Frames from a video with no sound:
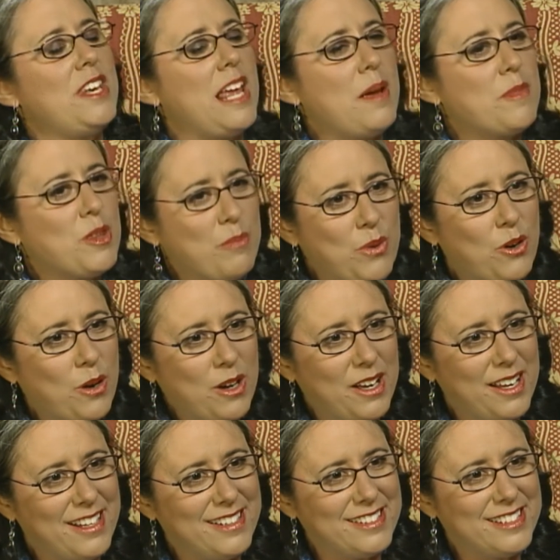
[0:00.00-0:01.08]
name of the book
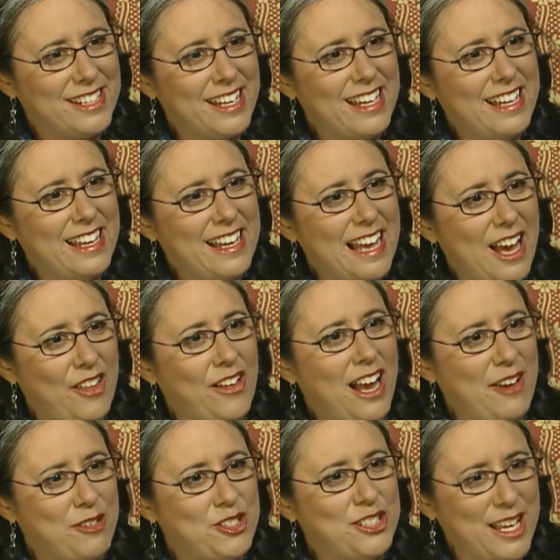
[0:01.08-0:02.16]
is How the Irish